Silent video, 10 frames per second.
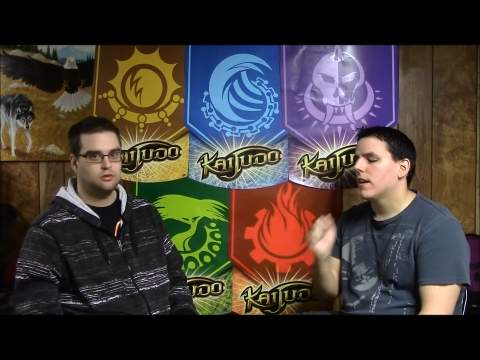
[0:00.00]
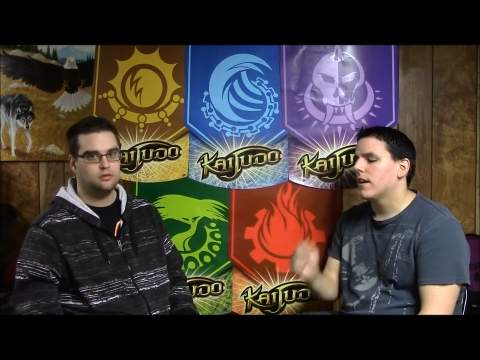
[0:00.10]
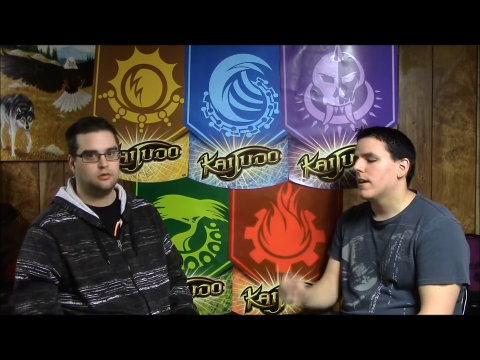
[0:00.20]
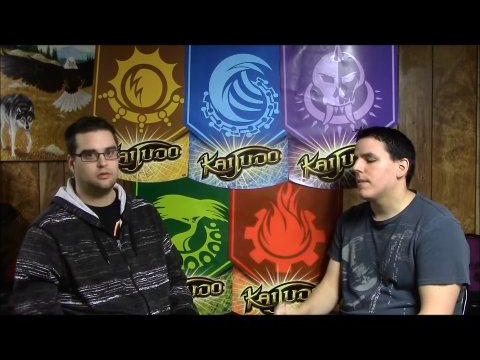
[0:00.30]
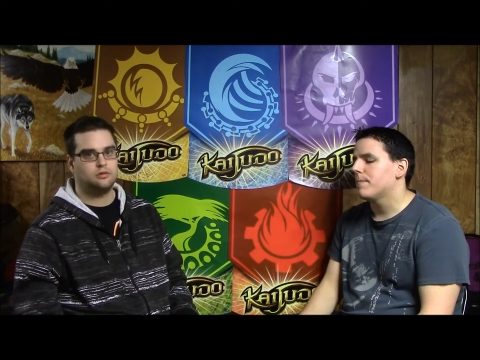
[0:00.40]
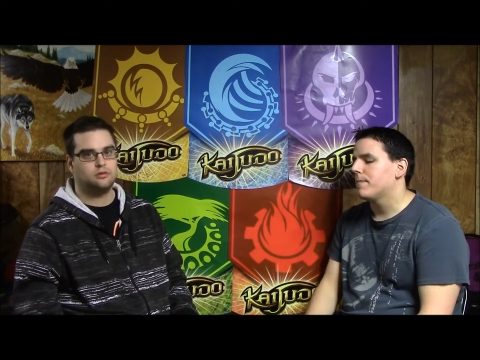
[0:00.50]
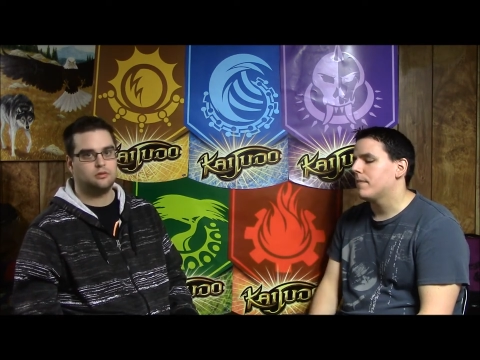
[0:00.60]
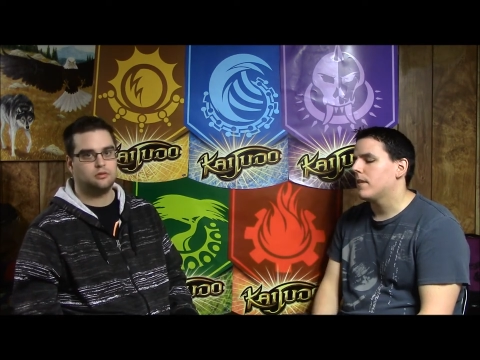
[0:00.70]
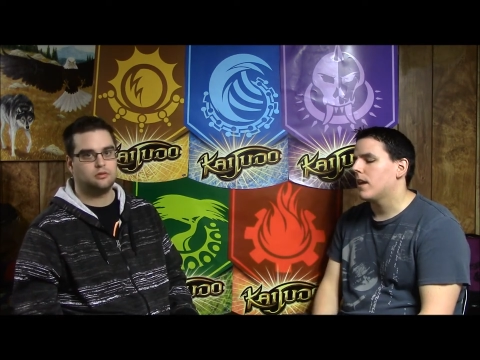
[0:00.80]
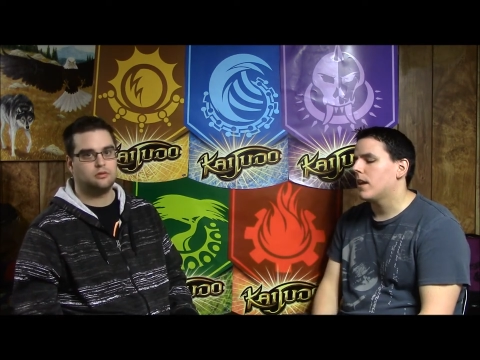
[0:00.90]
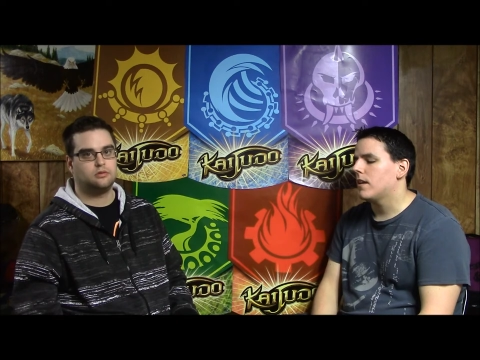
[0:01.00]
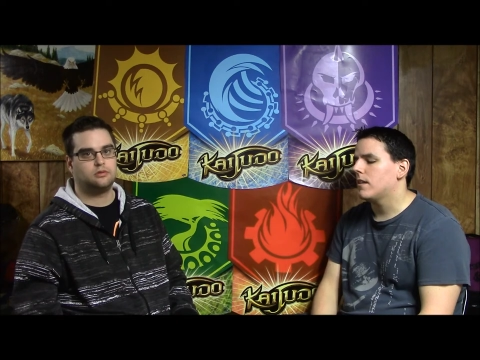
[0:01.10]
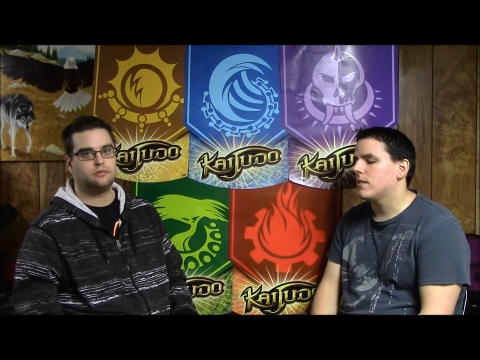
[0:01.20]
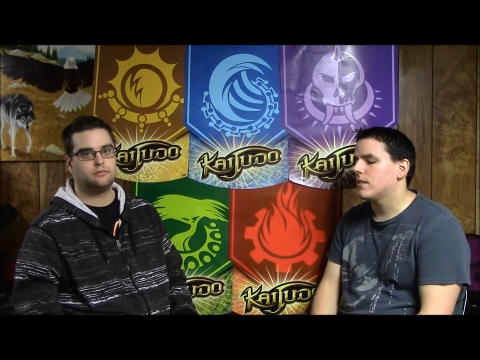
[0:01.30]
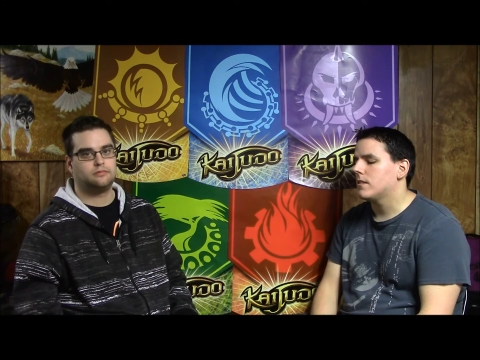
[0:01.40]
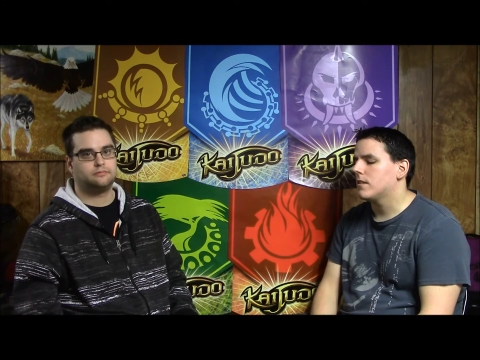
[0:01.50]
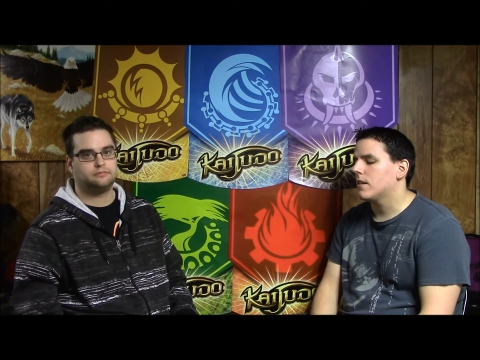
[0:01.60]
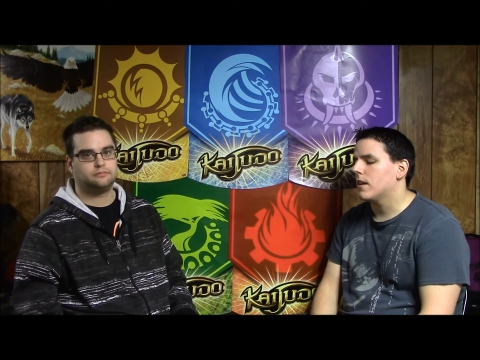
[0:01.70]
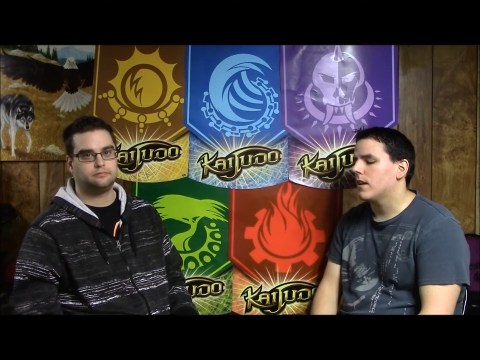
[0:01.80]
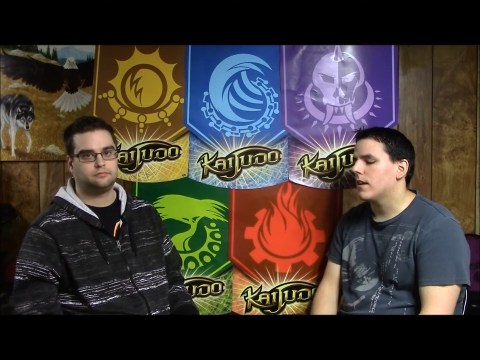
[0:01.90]
Speaker 1: um, and
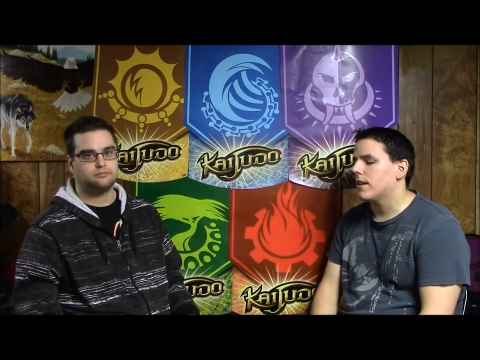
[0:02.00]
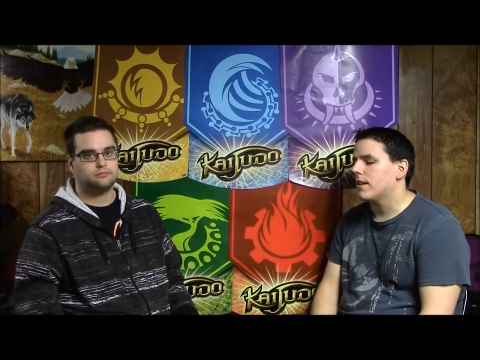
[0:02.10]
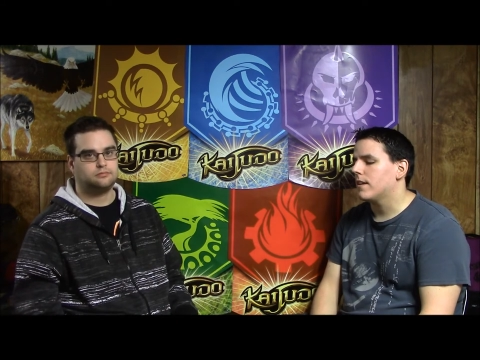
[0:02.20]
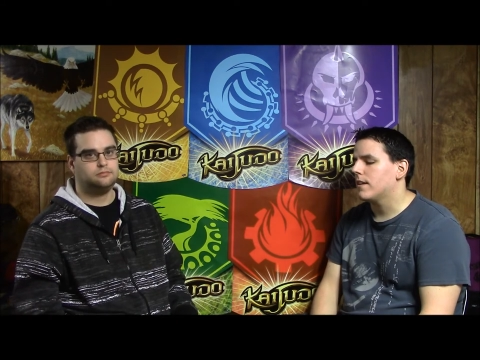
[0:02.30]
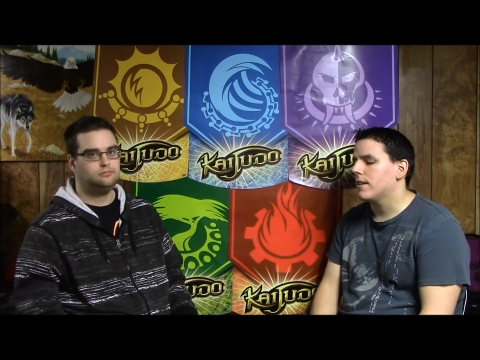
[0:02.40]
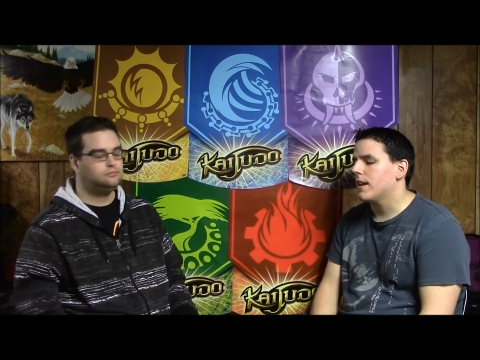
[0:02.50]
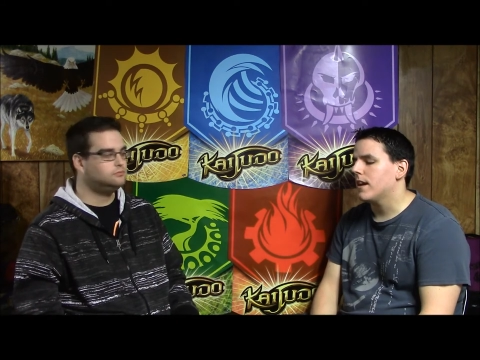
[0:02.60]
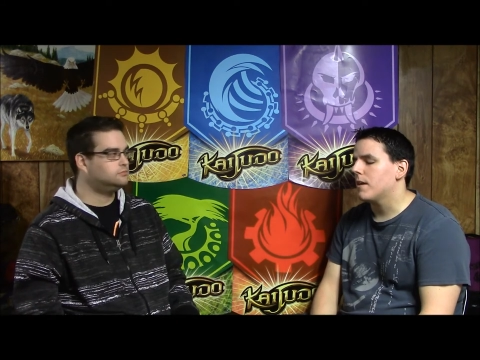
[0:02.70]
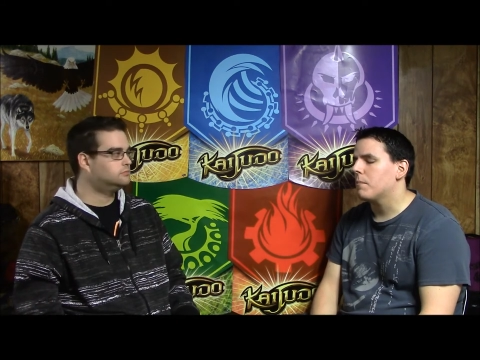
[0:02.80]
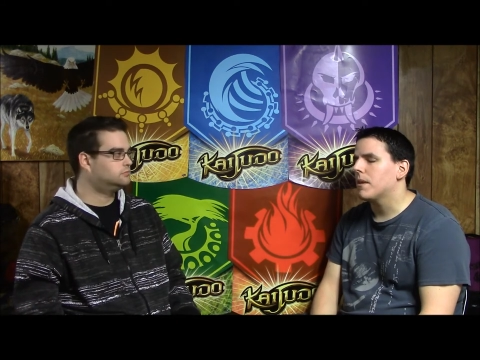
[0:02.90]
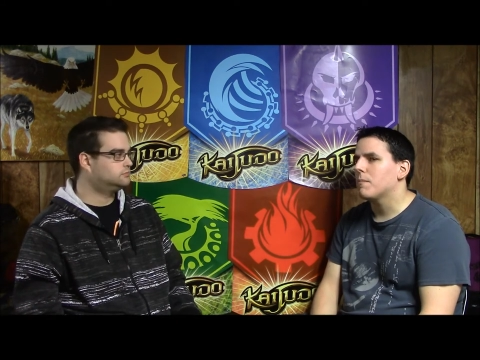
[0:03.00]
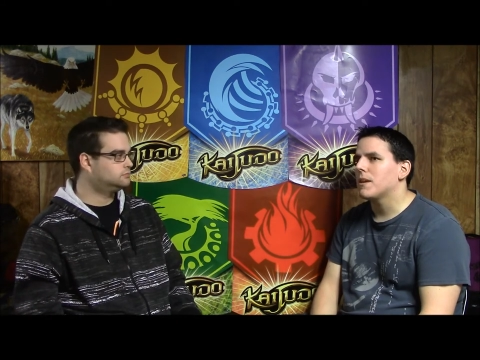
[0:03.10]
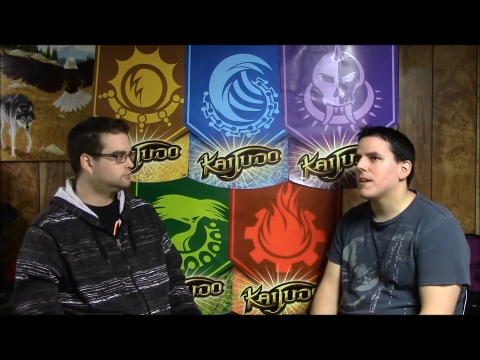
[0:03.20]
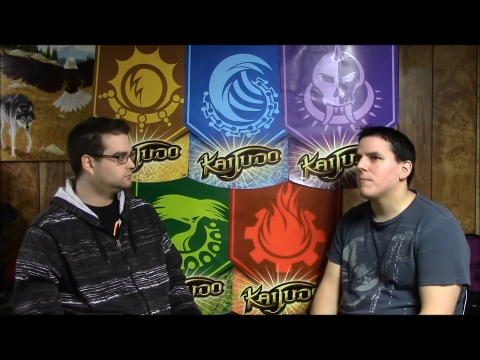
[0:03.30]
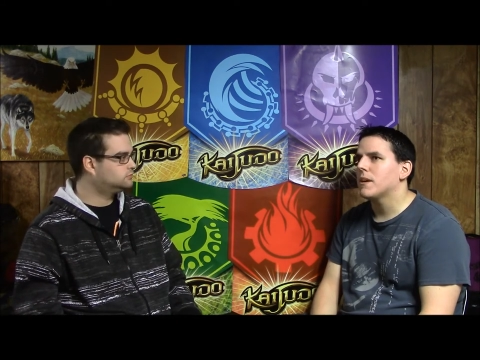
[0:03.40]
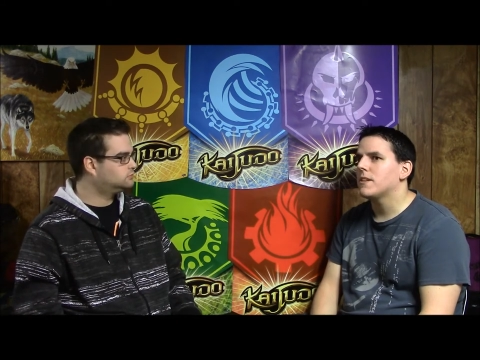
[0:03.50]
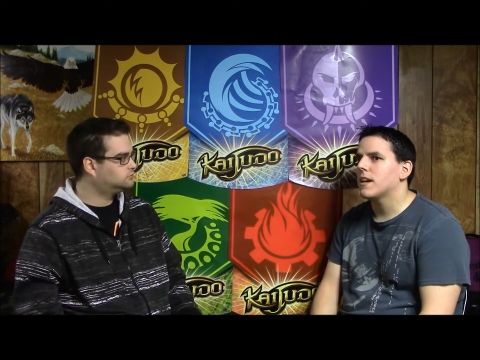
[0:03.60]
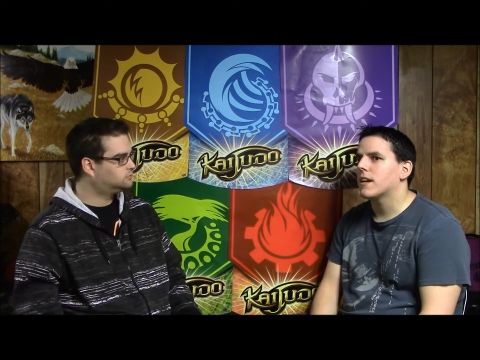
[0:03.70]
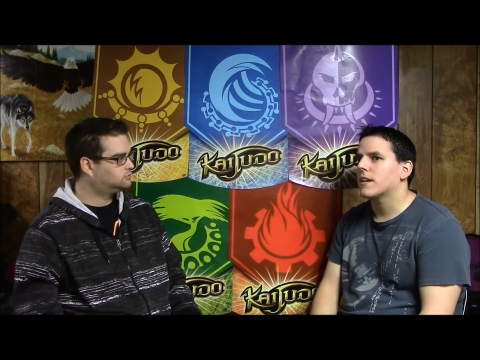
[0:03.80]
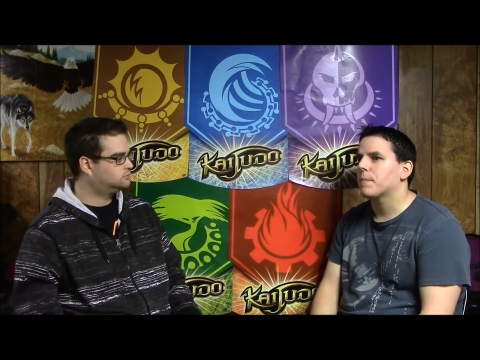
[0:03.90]
uh, yeah. But I mean, in my
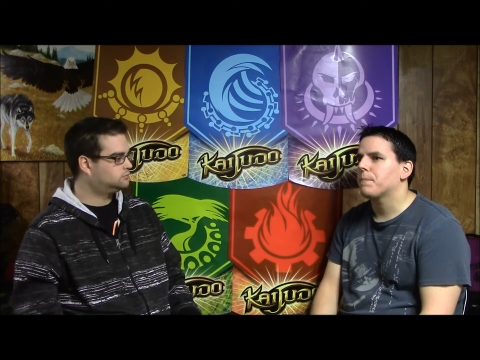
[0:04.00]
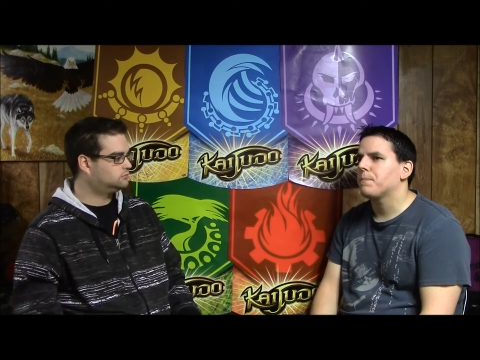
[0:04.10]
deck,